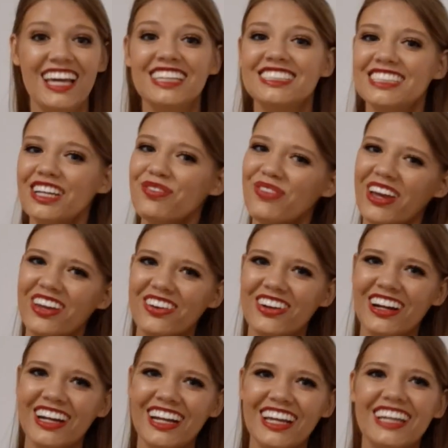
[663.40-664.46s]
Dig
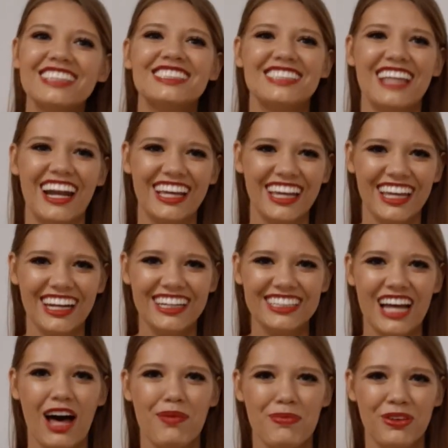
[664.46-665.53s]
Mandarin is dedicated to
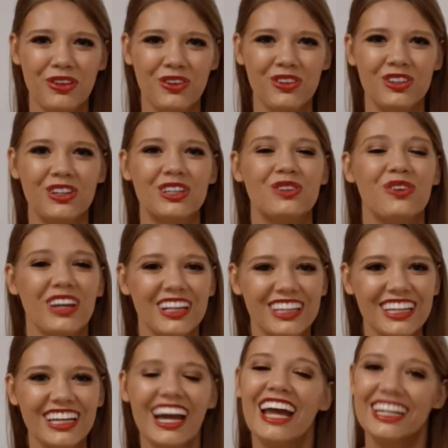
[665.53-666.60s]
helping you learn
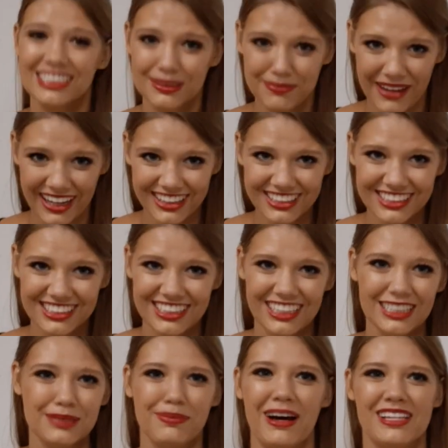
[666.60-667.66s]
quickly and as painlessly
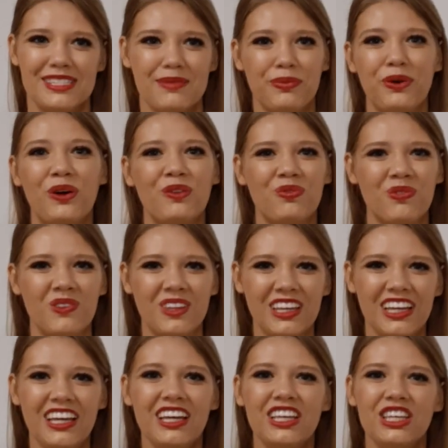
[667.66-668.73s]
as possible.
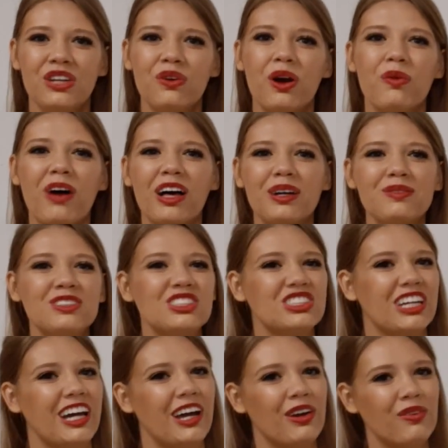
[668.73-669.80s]
You are welcome to
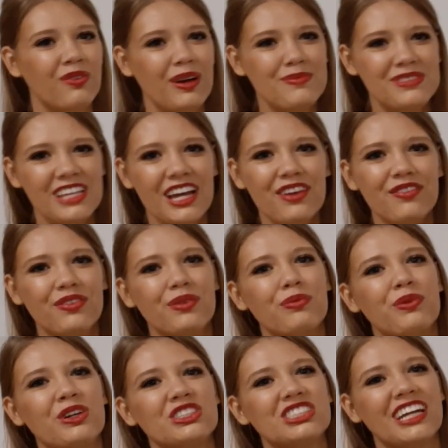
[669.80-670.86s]
check out our website for
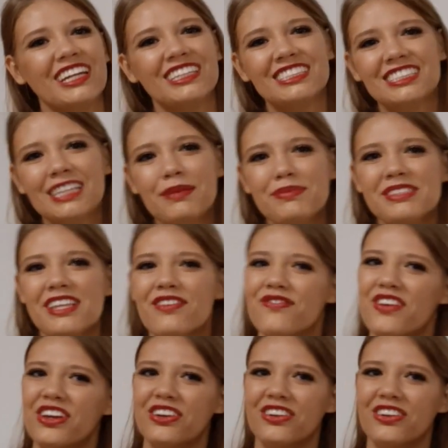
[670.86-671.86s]
more Chinese tips that fit your